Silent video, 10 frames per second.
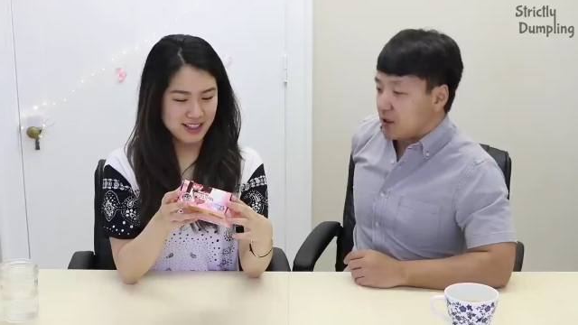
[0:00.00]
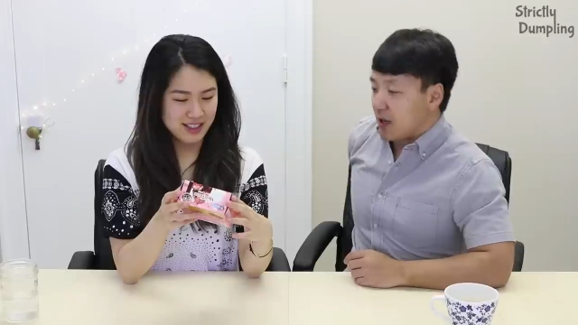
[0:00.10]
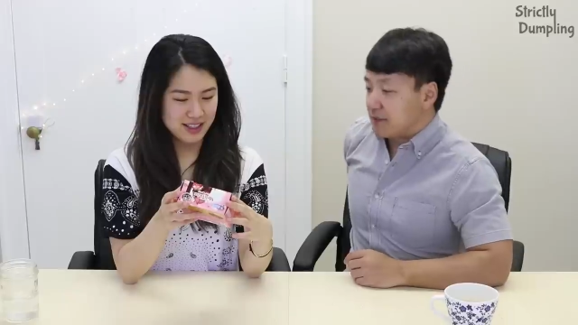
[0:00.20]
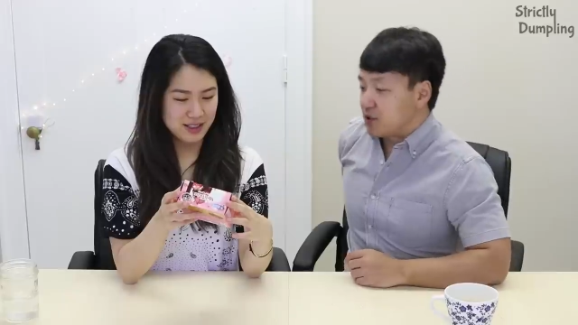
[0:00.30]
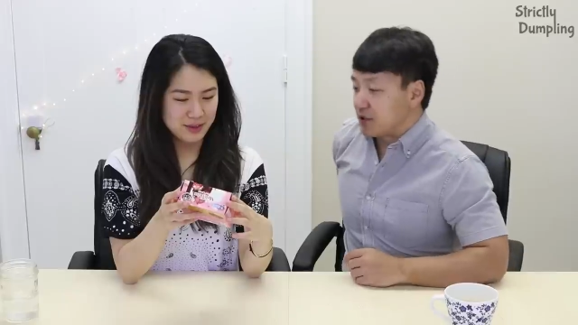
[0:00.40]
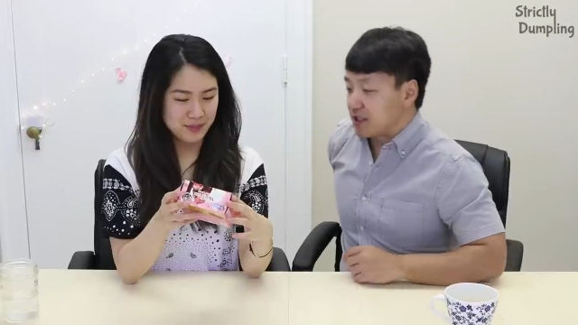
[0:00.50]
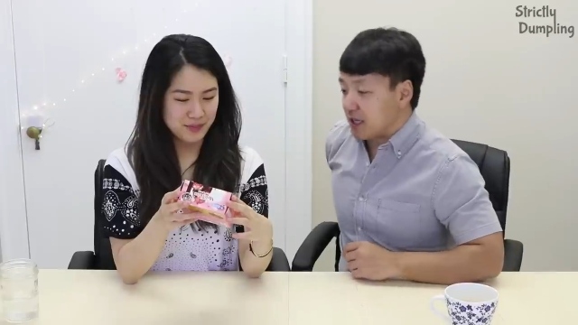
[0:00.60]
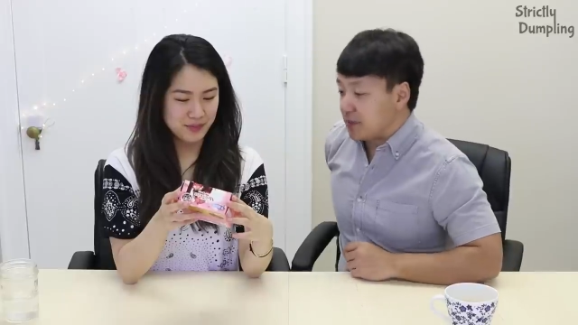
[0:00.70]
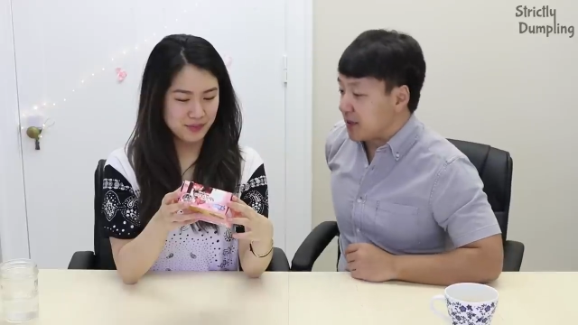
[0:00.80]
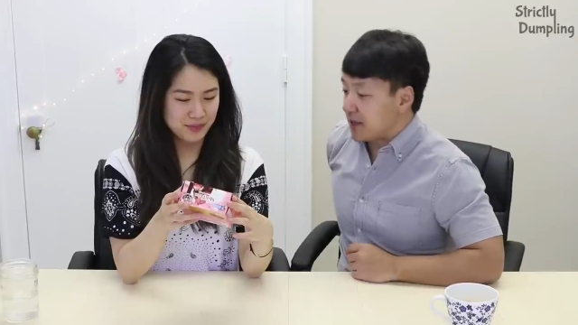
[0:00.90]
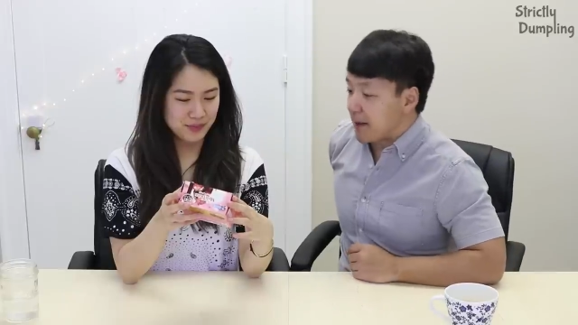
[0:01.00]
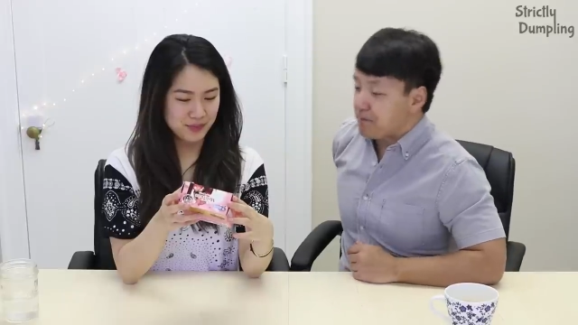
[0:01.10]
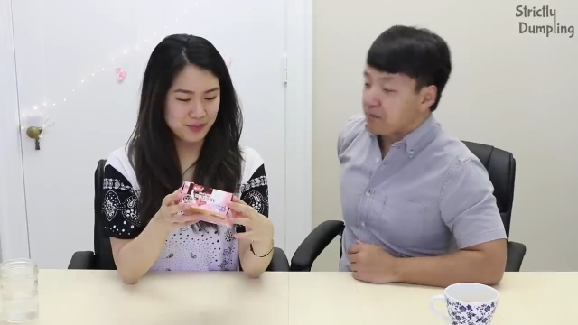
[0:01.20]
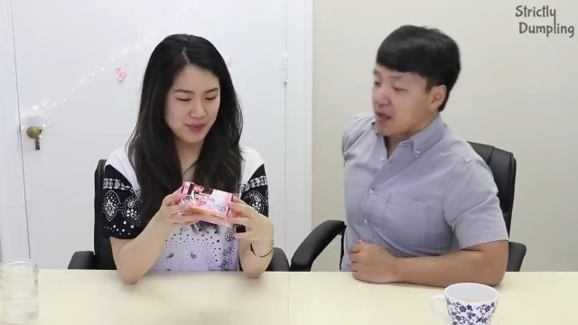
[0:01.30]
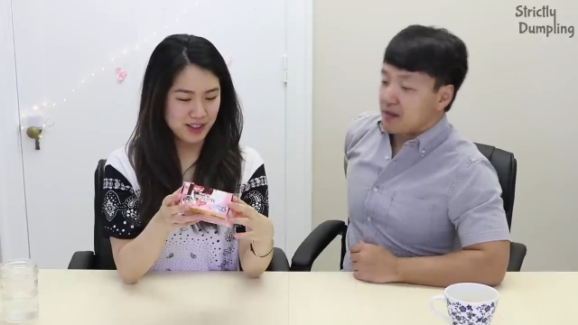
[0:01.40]
Speaker 1: Yo, I'm so excited about
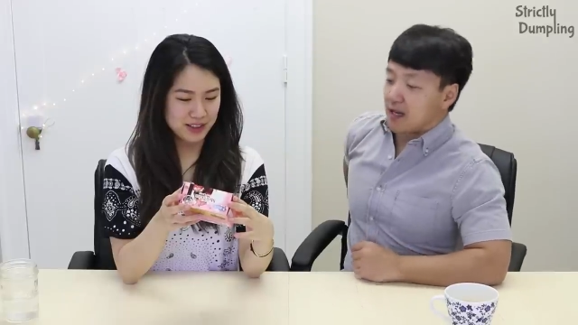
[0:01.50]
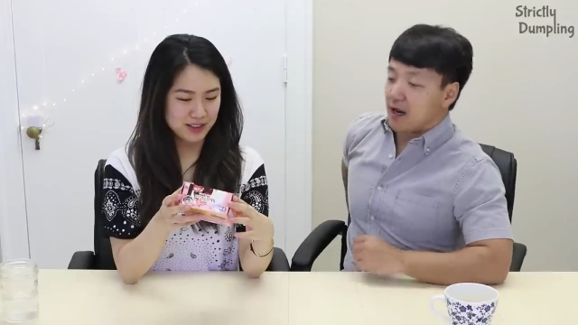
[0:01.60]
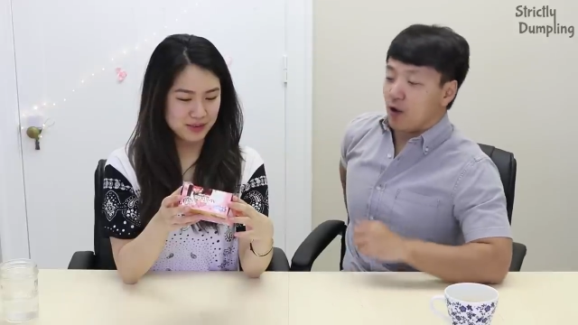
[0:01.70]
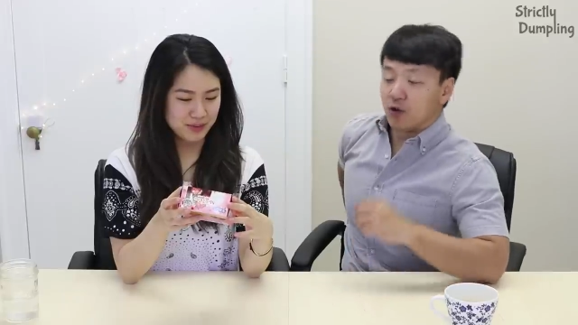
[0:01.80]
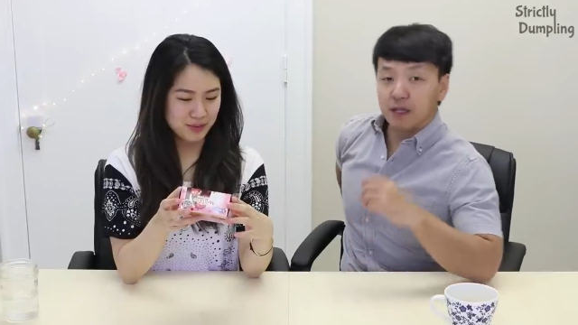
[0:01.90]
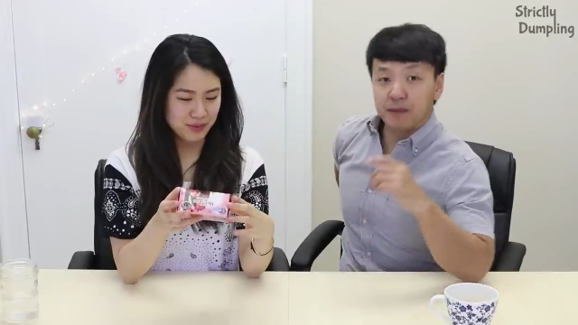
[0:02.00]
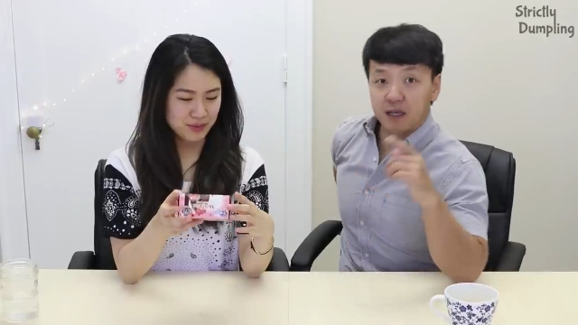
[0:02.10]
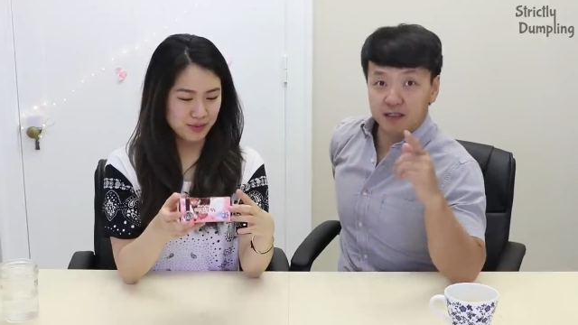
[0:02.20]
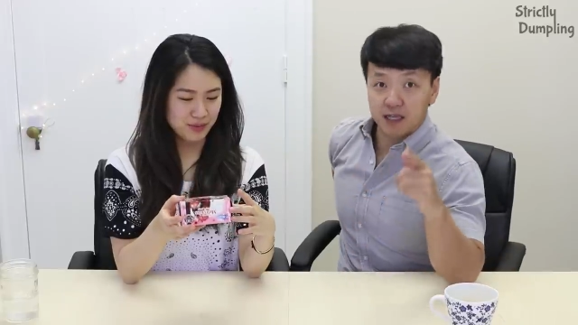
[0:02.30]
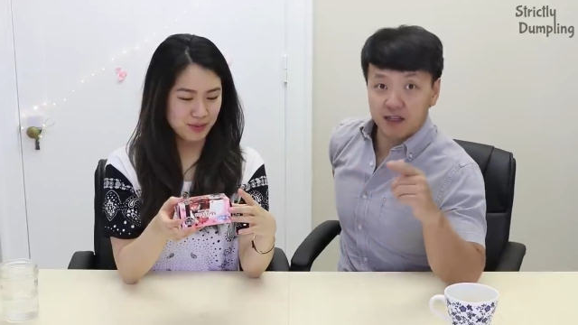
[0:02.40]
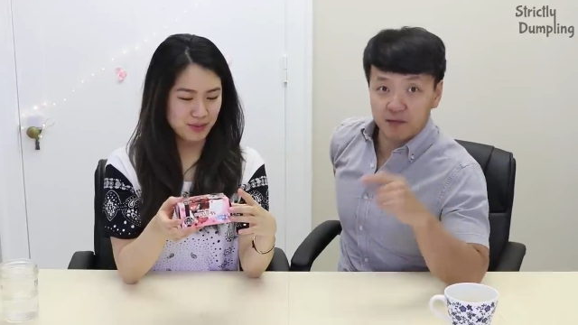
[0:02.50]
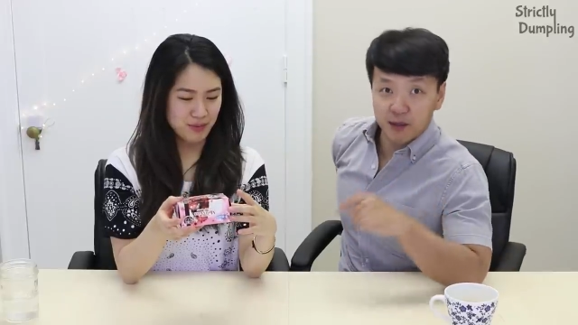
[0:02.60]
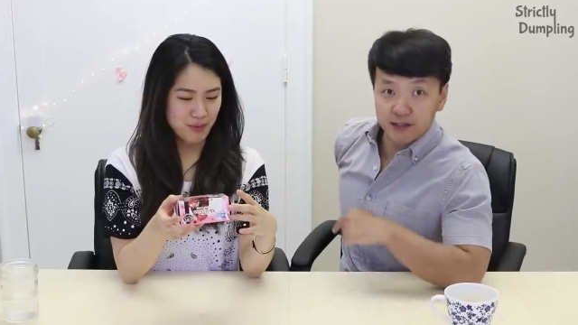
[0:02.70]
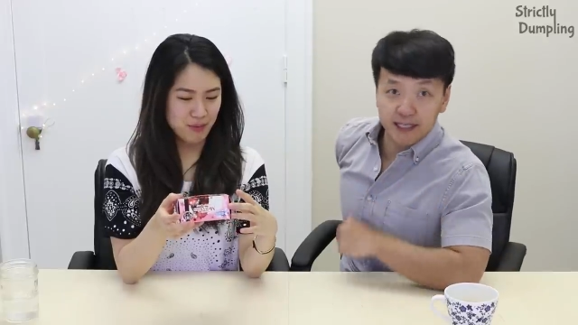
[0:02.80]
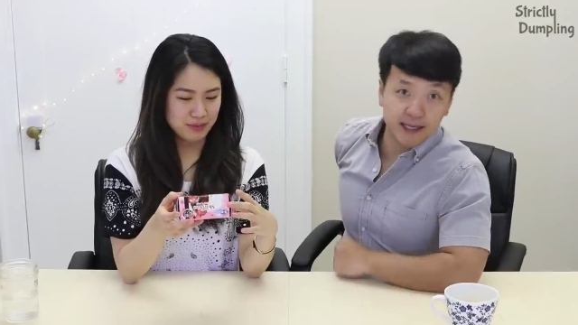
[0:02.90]
that. Not only because I love
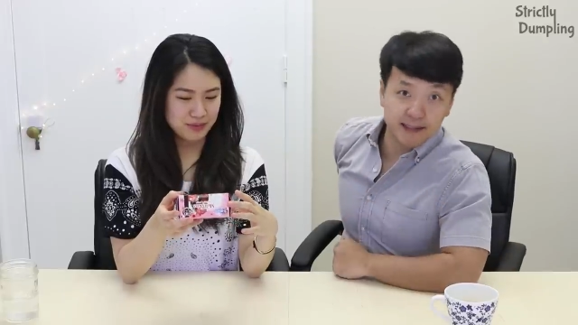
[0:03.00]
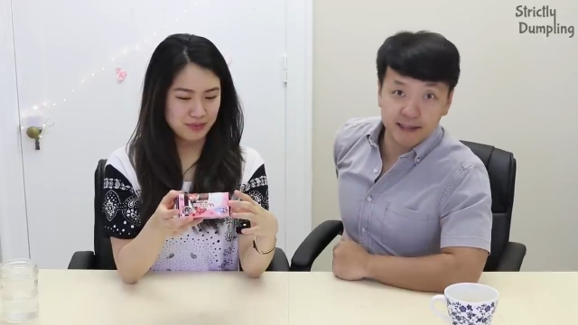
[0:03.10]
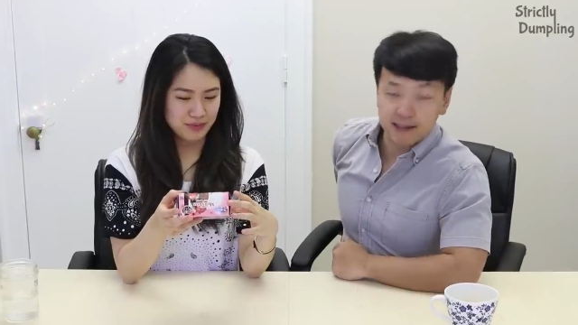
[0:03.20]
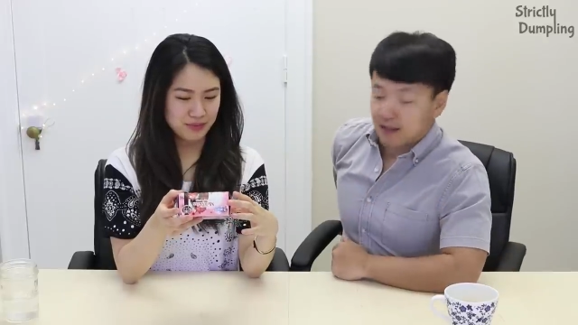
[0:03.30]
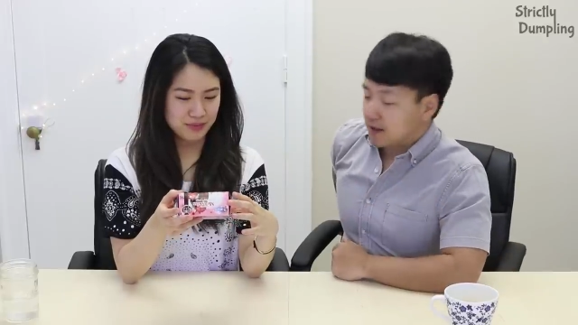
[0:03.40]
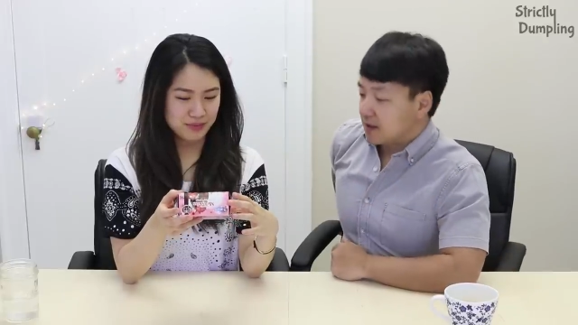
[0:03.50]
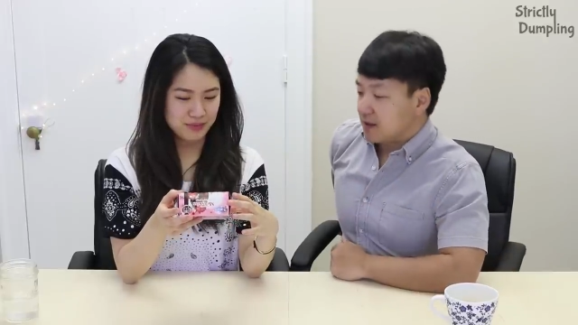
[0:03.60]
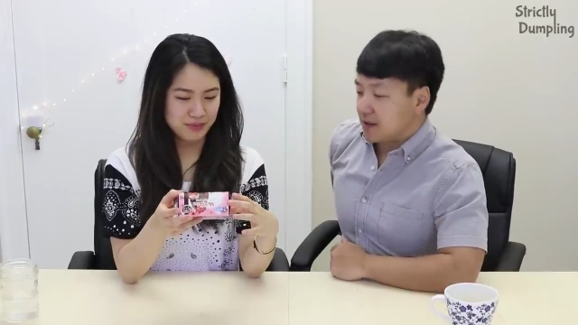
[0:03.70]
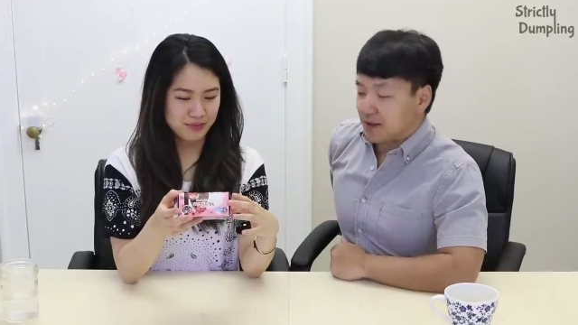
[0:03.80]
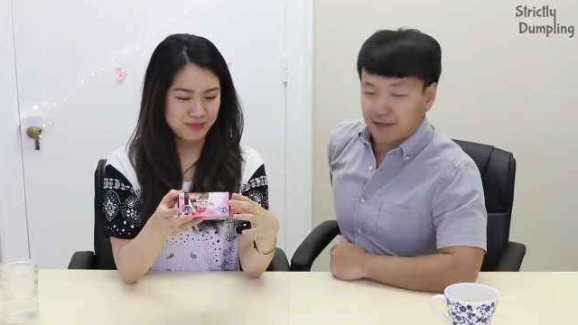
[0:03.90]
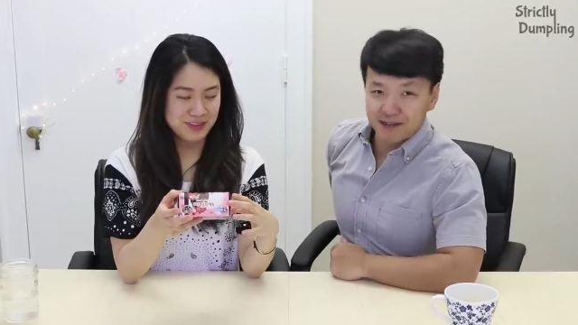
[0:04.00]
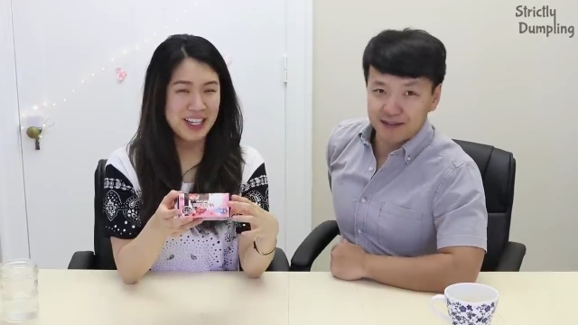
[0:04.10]
melty kisses, I mean,